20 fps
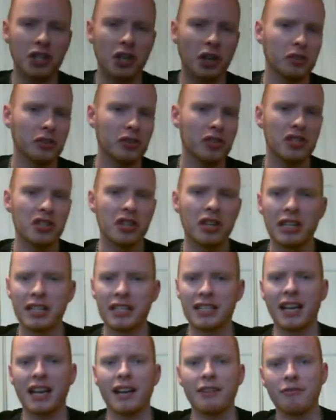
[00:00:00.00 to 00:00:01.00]
cults,
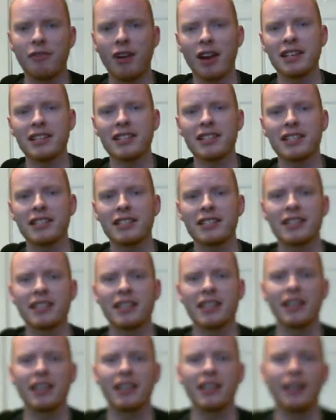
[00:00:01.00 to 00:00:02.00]
slave
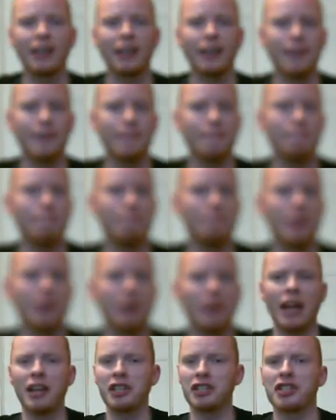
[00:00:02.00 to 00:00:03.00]
races,
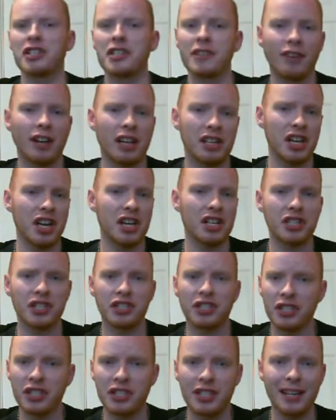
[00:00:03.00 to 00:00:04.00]
ancient
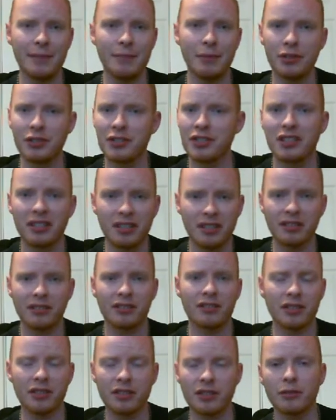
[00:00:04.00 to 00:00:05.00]
civilizations and demons,
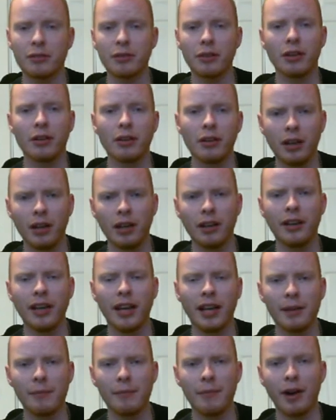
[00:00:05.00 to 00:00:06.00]
just to
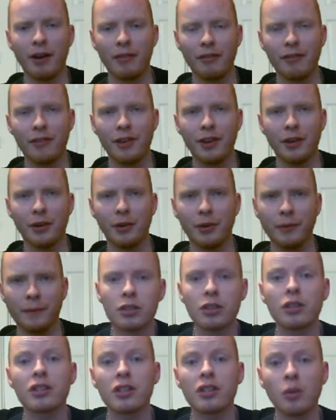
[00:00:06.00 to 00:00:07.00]
name a few.
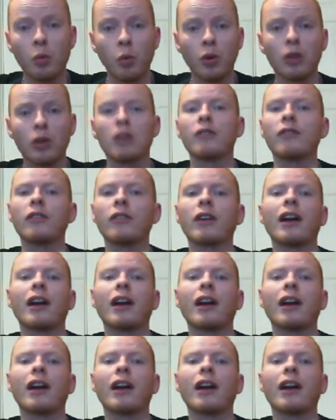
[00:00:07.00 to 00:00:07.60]
So there's the wonderful